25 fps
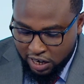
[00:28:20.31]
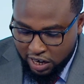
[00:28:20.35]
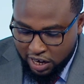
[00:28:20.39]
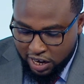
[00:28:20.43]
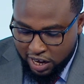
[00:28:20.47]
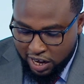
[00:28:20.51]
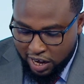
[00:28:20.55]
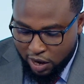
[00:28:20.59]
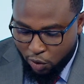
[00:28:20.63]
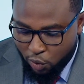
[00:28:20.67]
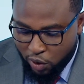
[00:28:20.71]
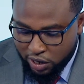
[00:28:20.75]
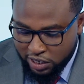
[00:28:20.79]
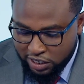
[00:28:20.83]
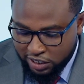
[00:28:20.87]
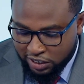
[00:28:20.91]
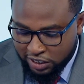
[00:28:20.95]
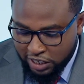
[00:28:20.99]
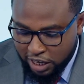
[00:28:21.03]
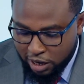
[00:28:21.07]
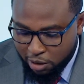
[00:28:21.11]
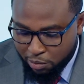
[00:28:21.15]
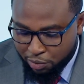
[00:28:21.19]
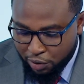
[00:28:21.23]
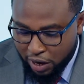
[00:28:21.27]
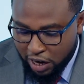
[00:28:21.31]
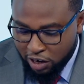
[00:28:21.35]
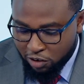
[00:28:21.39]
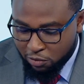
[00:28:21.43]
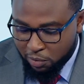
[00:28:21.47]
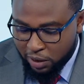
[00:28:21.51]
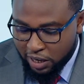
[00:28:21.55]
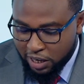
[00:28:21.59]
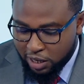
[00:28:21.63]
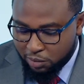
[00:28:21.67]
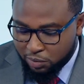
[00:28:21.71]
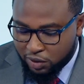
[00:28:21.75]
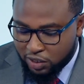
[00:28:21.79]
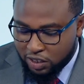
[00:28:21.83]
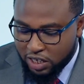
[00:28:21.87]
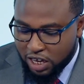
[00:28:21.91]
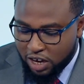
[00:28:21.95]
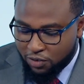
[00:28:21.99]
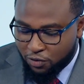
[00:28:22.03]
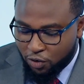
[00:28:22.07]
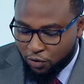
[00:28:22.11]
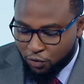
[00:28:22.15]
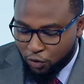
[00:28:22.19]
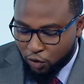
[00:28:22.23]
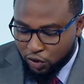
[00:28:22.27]
One is saying, proud of my MCA
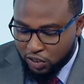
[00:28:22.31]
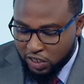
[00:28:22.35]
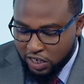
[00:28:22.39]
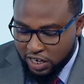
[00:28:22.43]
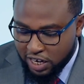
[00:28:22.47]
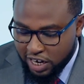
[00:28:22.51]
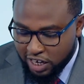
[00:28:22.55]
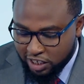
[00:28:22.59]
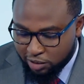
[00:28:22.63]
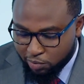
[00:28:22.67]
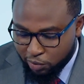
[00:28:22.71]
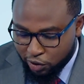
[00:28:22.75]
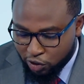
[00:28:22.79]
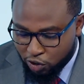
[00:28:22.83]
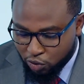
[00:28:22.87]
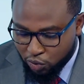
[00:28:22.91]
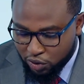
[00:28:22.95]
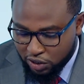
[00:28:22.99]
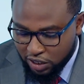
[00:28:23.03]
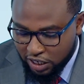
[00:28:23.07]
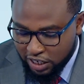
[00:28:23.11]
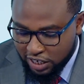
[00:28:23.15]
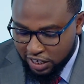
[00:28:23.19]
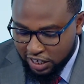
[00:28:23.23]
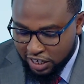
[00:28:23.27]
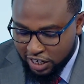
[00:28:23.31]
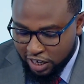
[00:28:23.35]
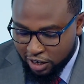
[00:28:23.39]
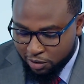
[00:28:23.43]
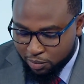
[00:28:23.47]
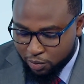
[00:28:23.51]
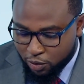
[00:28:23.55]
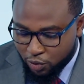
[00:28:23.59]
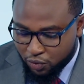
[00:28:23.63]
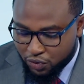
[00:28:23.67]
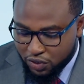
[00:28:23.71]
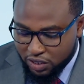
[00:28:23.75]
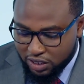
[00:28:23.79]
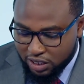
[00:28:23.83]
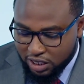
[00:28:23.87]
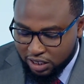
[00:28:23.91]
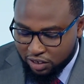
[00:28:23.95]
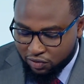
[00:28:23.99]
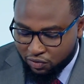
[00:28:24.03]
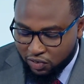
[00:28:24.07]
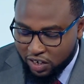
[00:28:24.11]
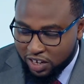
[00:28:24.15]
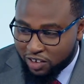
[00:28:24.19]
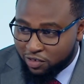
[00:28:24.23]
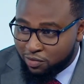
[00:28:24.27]
for voting yes, Majority Leader Kiambu. This is
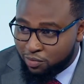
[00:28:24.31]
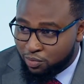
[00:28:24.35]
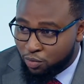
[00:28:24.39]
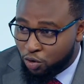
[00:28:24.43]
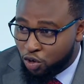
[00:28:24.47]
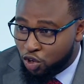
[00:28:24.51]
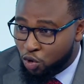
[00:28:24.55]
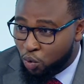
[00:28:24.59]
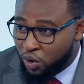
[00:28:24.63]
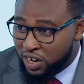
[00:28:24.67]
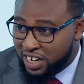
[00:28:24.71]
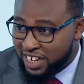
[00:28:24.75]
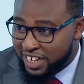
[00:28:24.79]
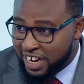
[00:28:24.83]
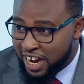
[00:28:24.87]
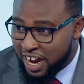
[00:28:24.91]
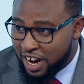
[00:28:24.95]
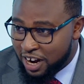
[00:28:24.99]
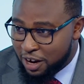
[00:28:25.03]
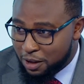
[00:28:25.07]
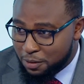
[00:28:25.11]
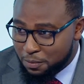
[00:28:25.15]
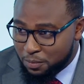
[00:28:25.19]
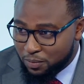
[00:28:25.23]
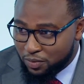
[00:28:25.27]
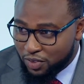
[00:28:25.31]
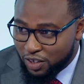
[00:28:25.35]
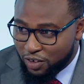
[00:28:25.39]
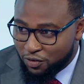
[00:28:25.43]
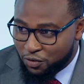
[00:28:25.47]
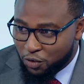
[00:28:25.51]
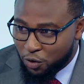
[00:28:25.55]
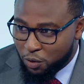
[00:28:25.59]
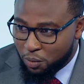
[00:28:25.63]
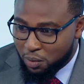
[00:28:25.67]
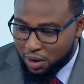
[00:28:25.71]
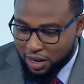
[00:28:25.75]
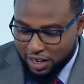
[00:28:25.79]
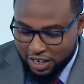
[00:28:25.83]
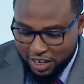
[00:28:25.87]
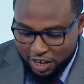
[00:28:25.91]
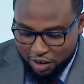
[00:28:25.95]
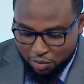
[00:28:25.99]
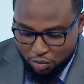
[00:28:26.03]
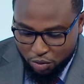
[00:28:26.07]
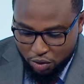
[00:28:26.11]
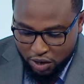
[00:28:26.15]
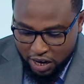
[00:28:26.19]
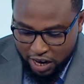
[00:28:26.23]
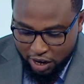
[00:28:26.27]
Faith Munywandea from
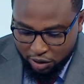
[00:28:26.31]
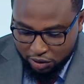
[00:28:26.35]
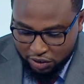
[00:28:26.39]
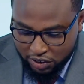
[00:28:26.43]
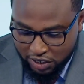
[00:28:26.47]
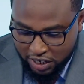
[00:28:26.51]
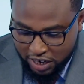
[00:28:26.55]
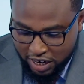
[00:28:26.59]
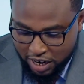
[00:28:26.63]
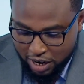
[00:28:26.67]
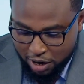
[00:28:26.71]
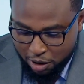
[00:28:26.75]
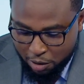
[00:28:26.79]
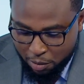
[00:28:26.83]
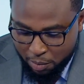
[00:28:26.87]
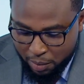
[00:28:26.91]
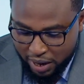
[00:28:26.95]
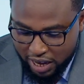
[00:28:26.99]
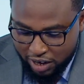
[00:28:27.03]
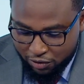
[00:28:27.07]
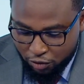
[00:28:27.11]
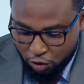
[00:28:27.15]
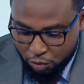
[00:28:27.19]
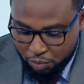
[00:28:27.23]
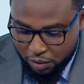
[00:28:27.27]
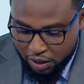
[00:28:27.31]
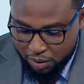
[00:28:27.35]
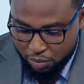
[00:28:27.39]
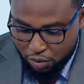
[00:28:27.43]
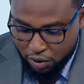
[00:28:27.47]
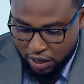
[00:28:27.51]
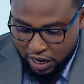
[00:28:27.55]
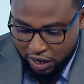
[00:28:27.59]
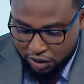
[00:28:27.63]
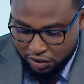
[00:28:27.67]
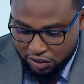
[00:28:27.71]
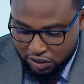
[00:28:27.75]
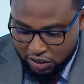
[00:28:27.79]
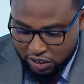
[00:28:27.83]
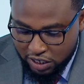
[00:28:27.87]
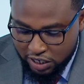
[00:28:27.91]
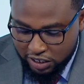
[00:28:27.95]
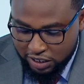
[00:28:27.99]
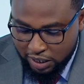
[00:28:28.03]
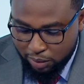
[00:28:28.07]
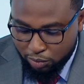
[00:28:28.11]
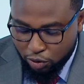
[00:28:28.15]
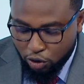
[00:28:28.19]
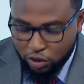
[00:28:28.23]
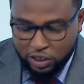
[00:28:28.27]
Kiambu County. Mike from Embu County
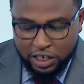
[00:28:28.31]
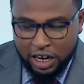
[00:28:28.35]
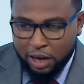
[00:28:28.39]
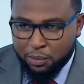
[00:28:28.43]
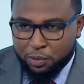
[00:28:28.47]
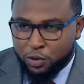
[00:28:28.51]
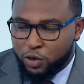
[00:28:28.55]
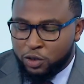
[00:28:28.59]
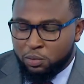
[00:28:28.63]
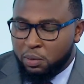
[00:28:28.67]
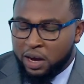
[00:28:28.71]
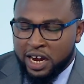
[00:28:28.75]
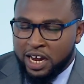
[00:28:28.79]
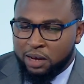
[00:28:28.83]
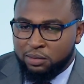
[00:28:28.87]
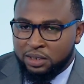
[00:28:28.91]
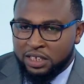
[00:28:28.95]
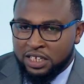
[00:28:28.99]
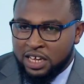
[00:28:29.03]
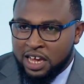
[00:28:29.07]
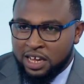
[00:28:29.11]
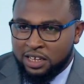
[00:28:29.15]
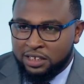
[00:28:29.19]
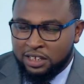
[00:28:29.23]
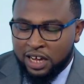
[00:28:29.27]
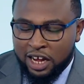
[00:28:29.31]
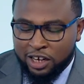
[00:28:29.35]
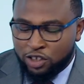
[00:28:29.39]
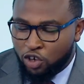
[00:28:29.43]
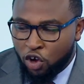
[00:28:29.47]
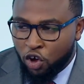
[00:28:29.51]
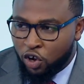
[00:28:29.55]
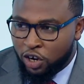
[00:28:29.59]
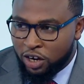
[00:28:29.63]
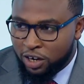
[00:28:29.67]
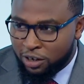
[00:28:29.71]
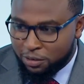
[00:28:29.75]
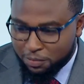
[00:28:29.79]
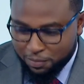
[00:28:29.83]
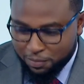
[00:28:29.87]
says, I'm not happy with my MCAs at all.